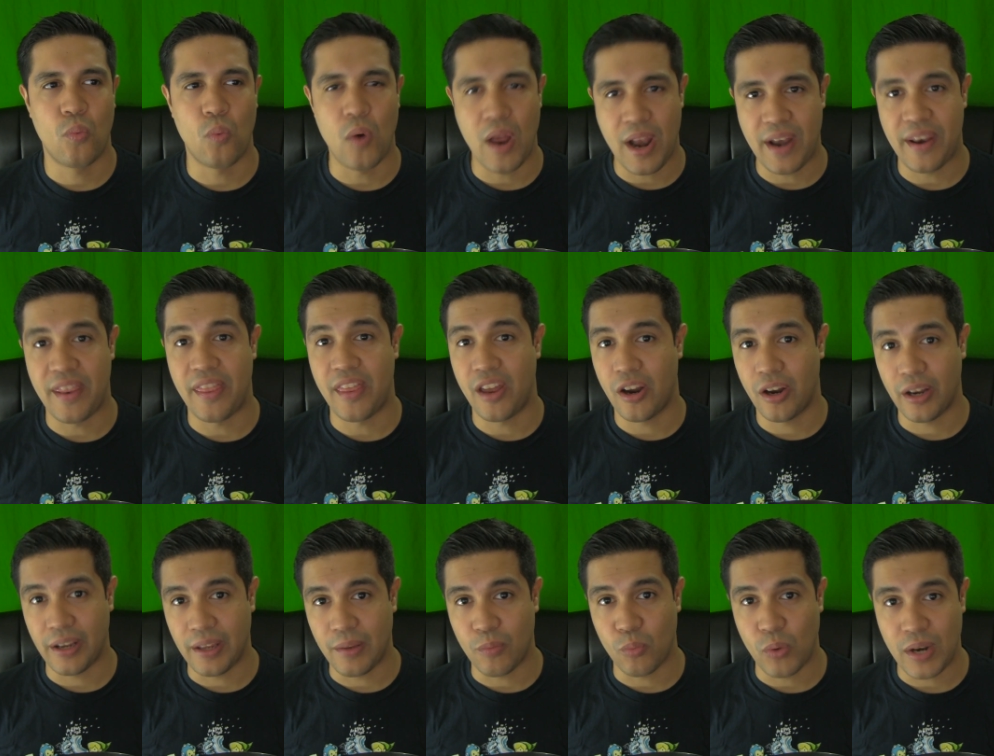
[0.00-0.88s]
when
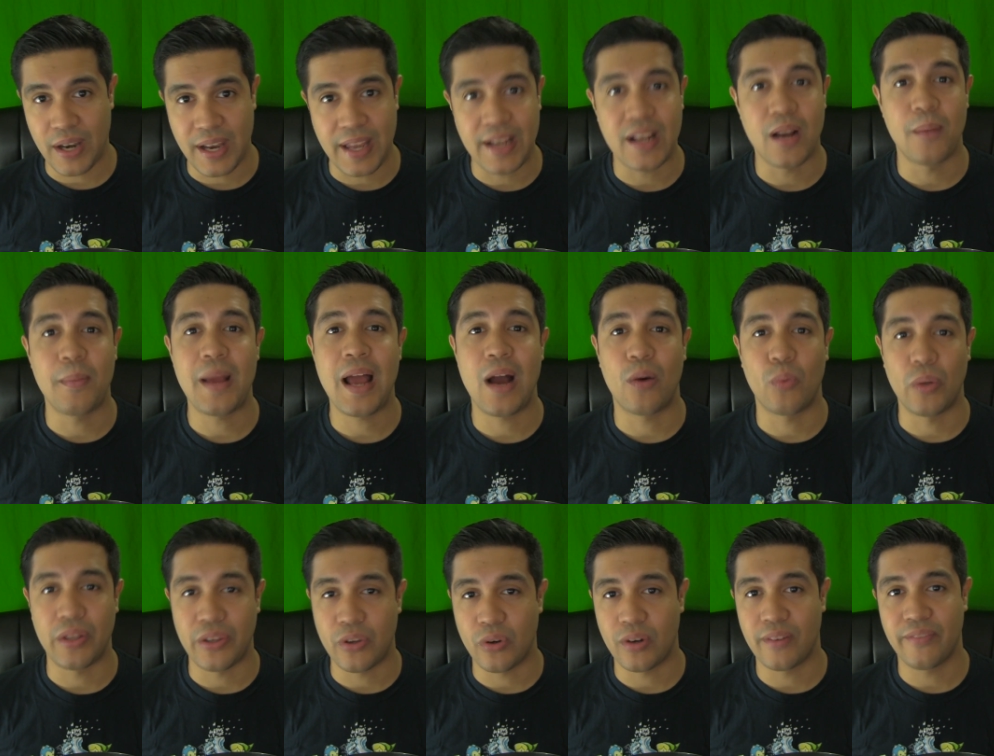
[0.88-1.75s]
they come out,
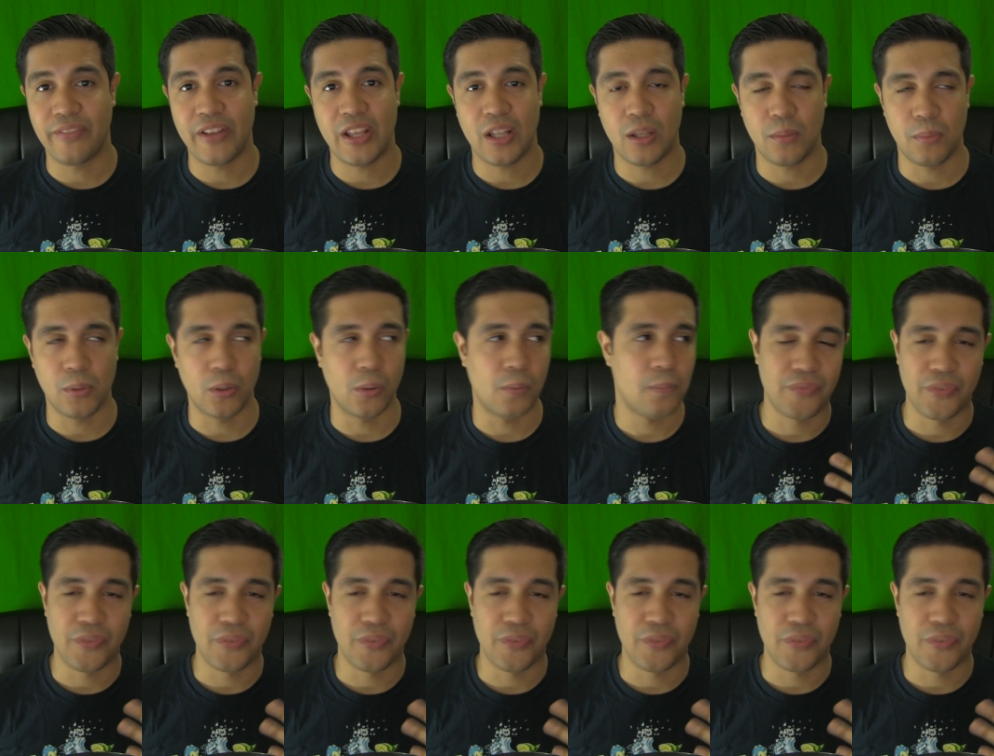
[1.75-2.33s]
when they're available.